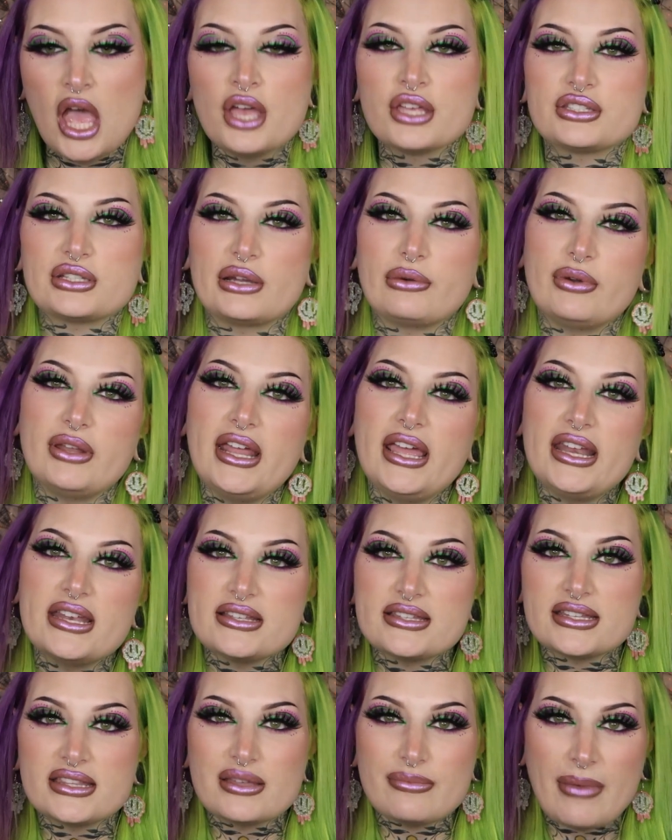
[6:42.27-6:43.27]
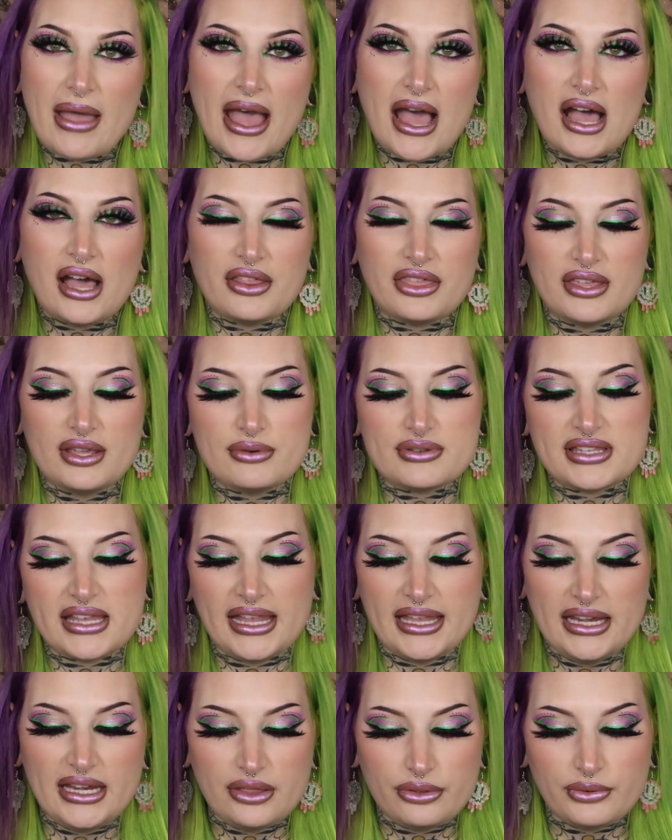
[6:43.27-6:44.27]
So I went ahead and did the math. It was
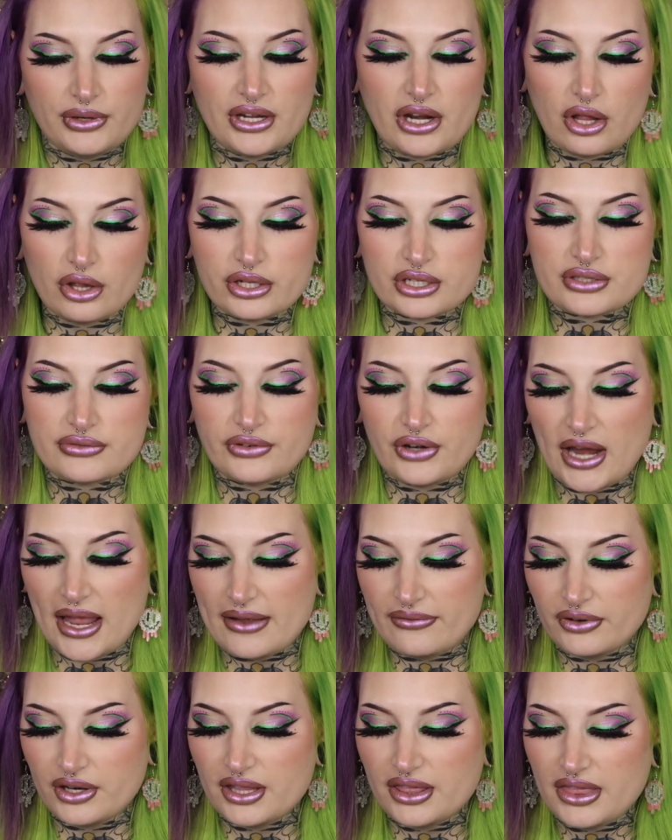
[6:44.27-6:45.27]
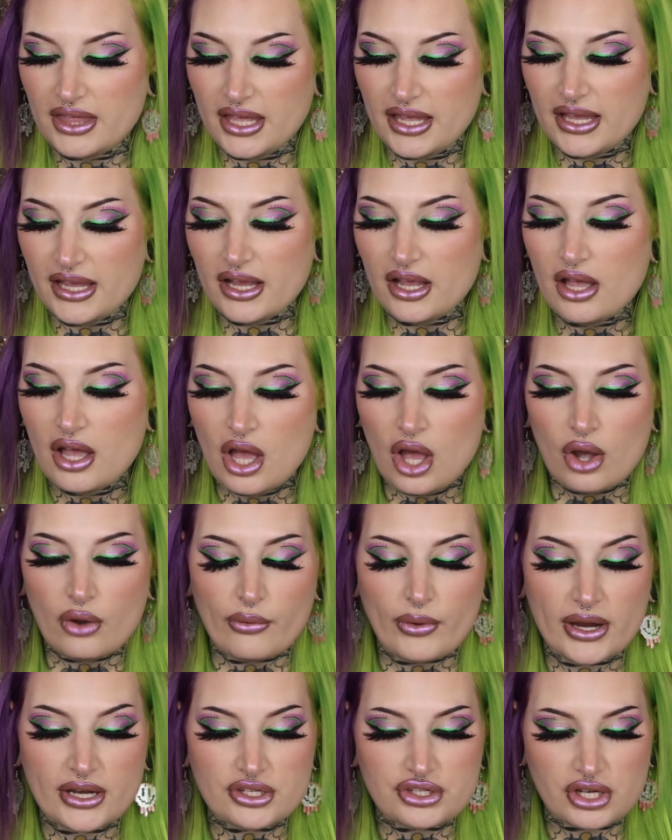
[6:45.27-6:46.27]
$83 for everything,
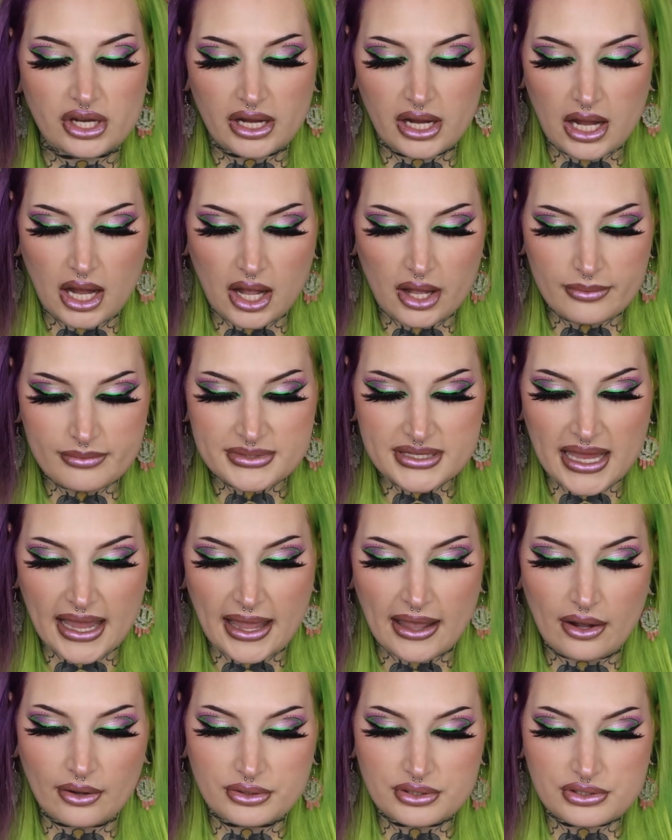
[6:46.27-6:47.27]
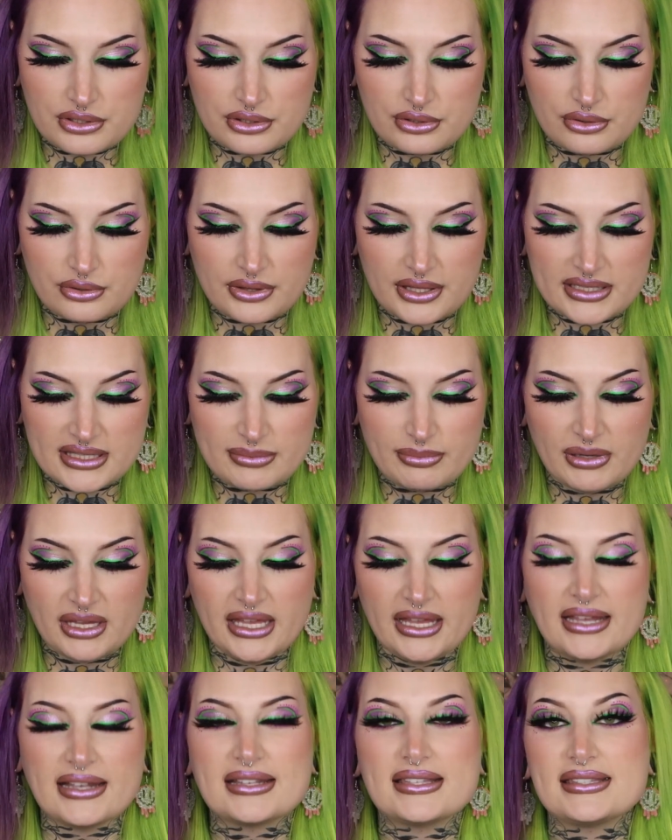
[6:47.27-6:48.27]
which comes out to this
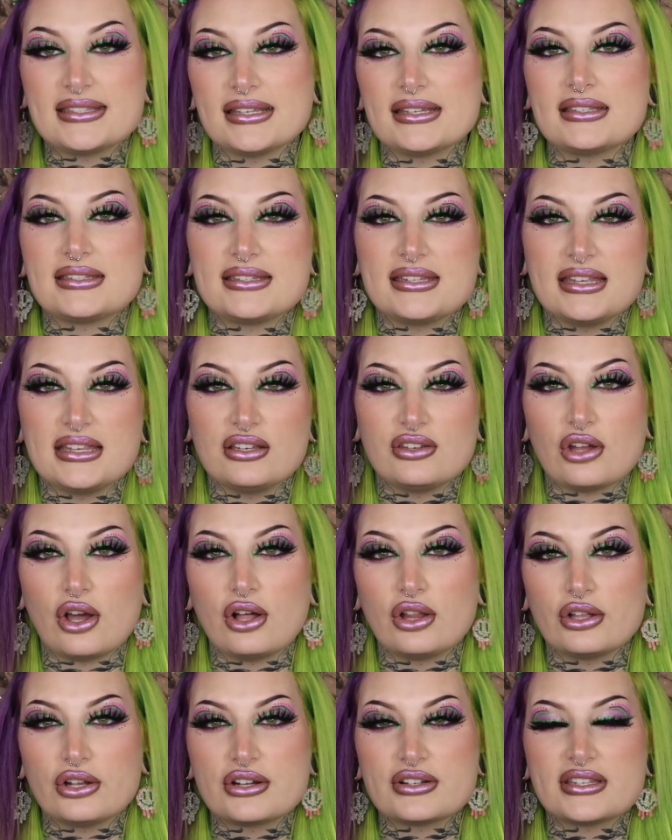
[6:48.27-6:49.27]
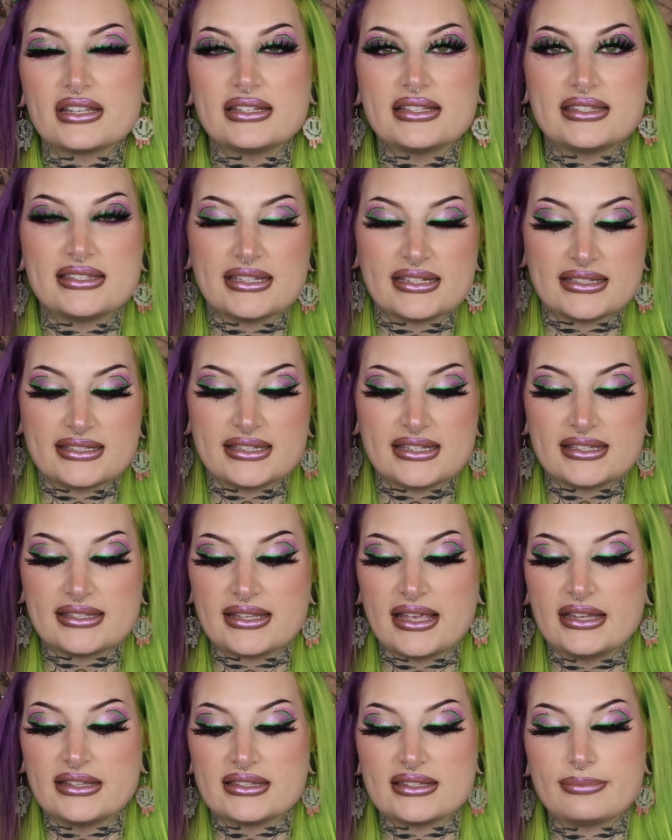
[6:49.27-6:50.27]
being
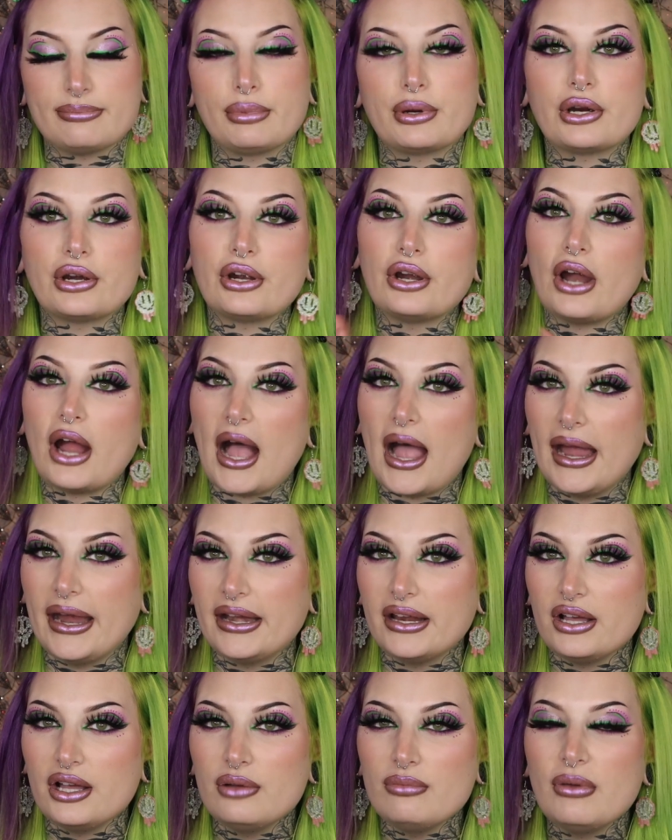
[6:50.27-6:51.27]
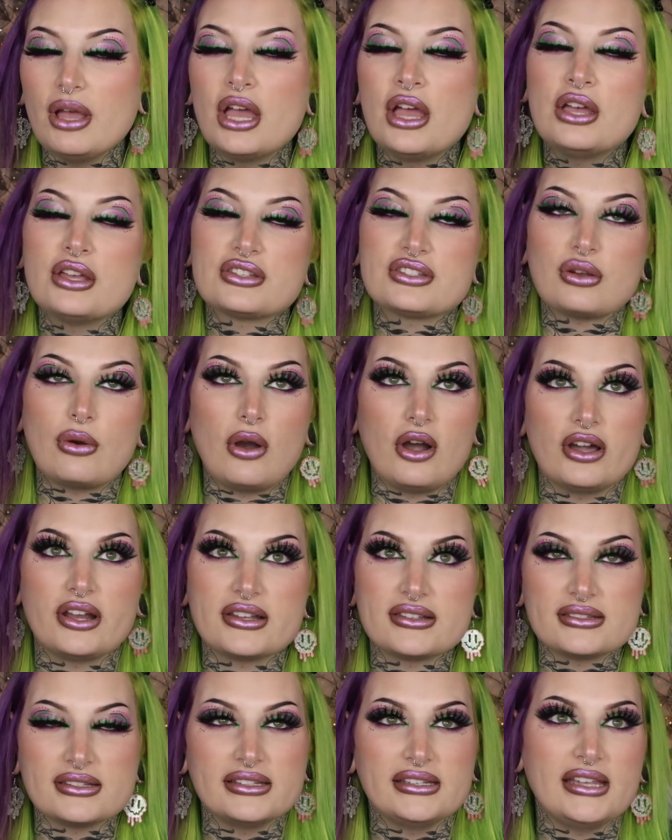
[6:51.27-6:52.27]
$16.60 per item. So
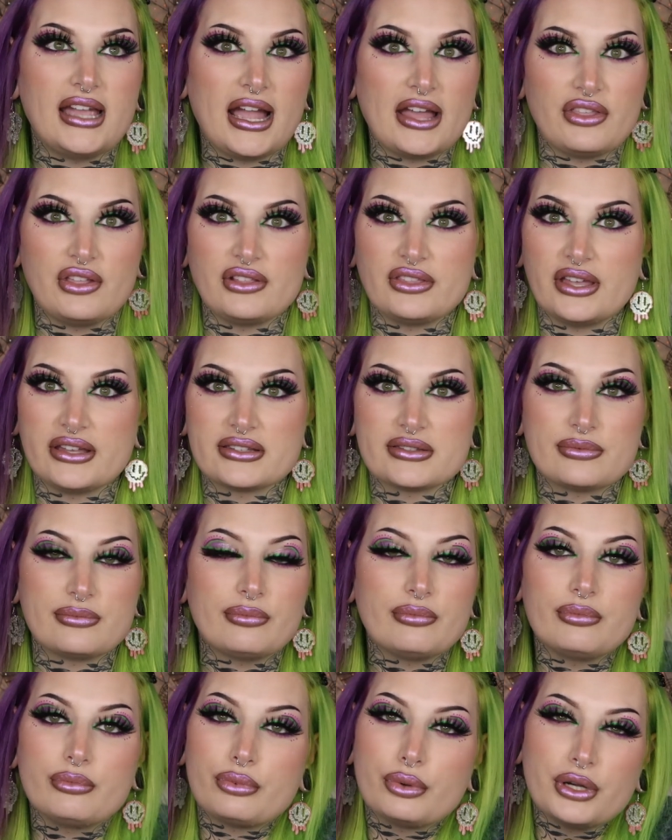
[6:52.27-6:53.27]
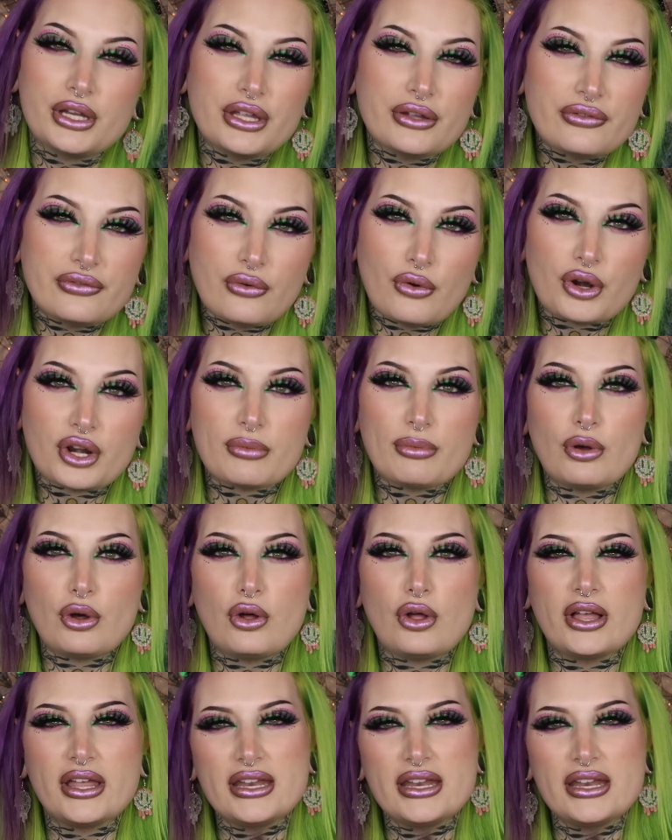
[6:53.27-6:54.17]
honestly, I think that's pretty affordable.